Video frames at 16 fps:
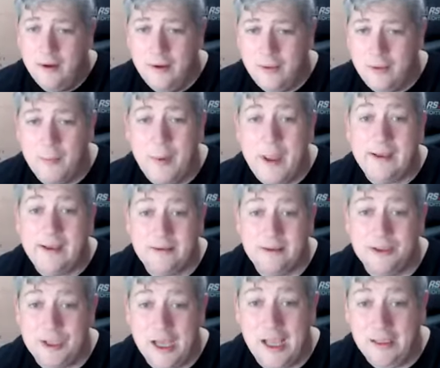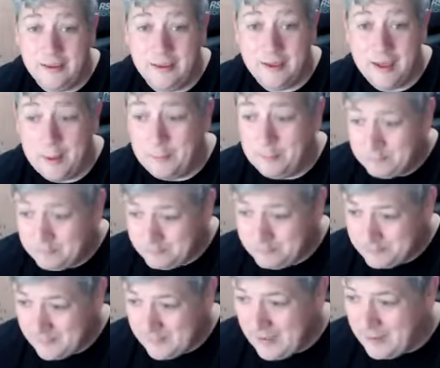the best is yet to come.
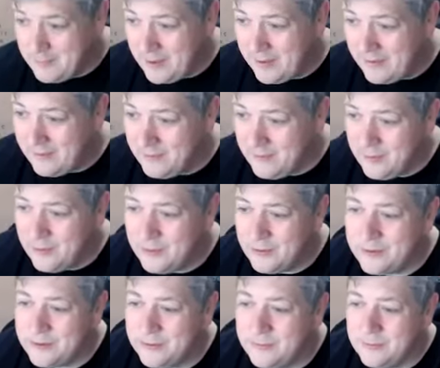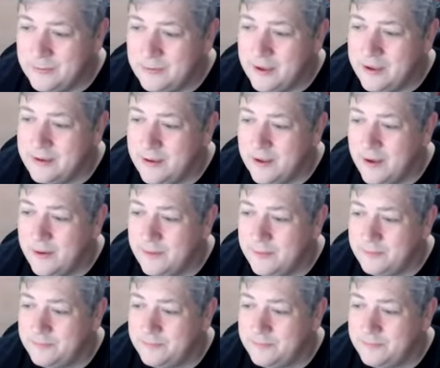Amen. Awesome. Praise God.